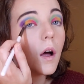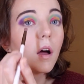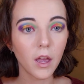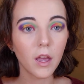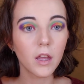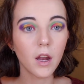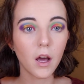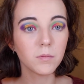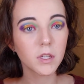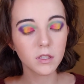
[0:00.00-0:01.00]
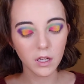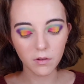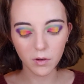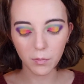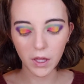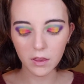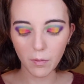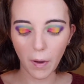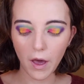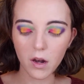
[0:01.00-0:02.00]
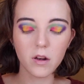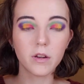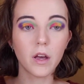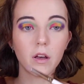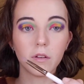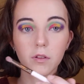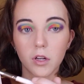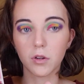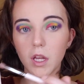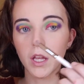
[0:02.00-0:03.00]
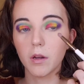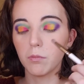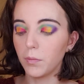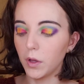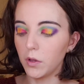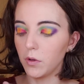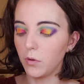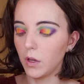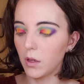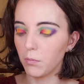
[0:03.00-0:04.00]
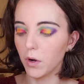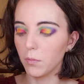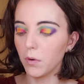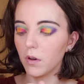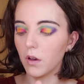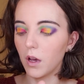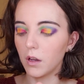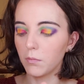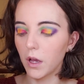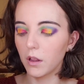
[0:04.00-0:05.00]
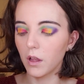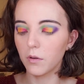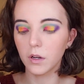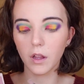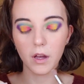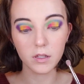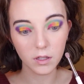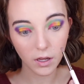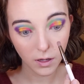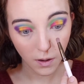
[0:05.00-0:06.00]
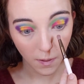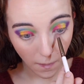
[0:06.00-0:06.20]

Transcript: And I'm just gonna repeat the pattern of green, blue, and purple on my lower lash line.